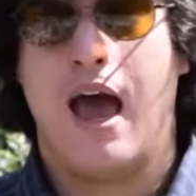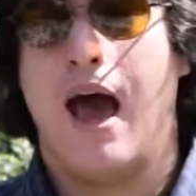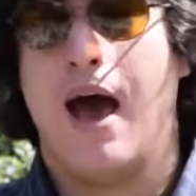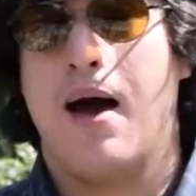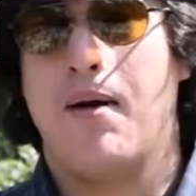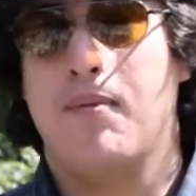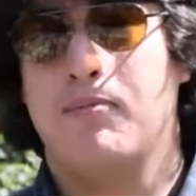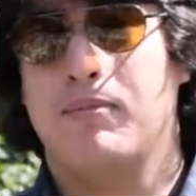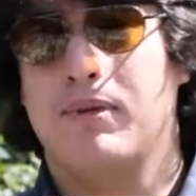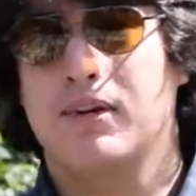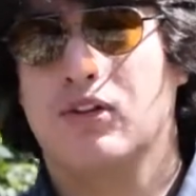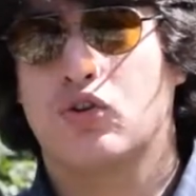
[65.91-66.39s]

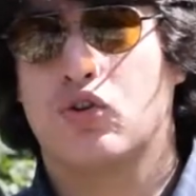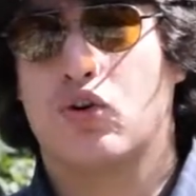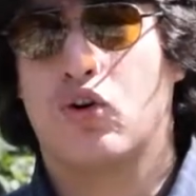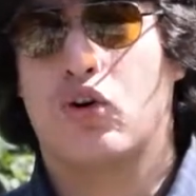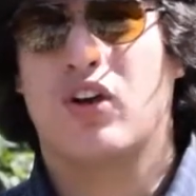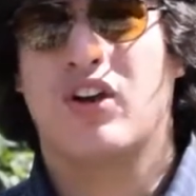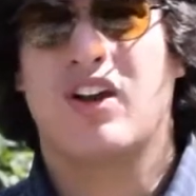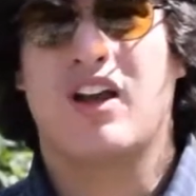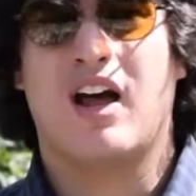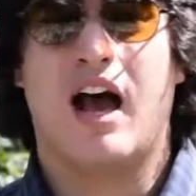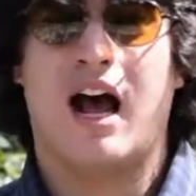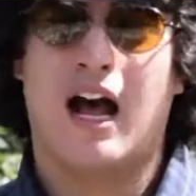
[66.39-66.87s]
and
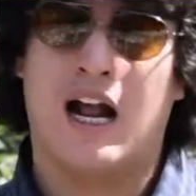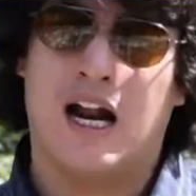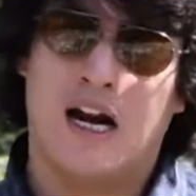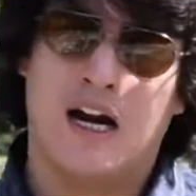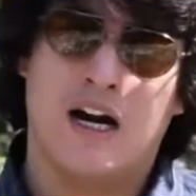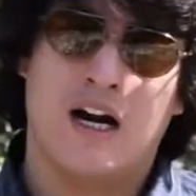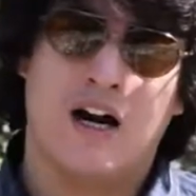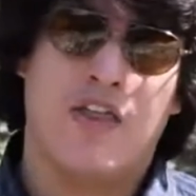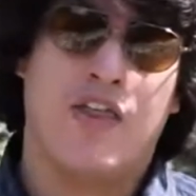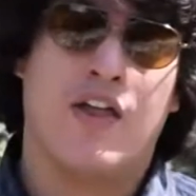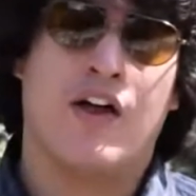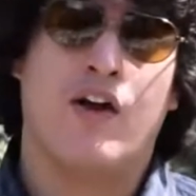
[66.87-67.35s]
Bitcoin
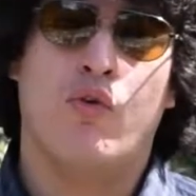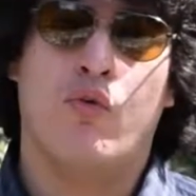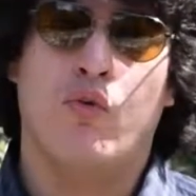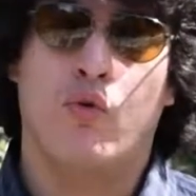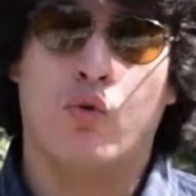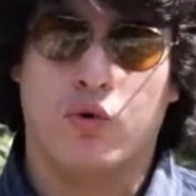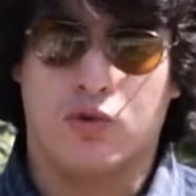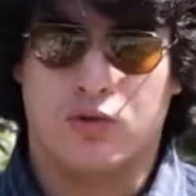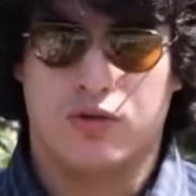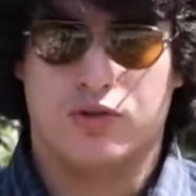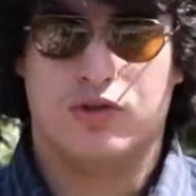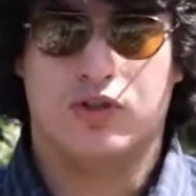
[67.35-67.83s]
are the
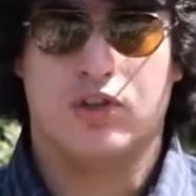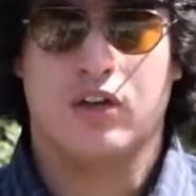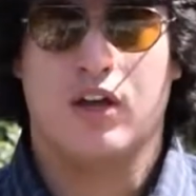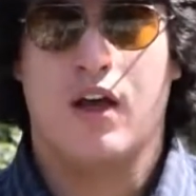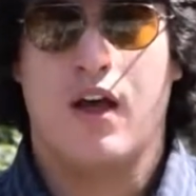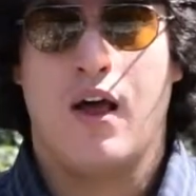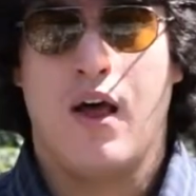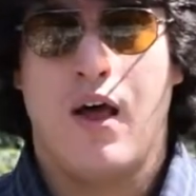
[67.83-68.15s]
rules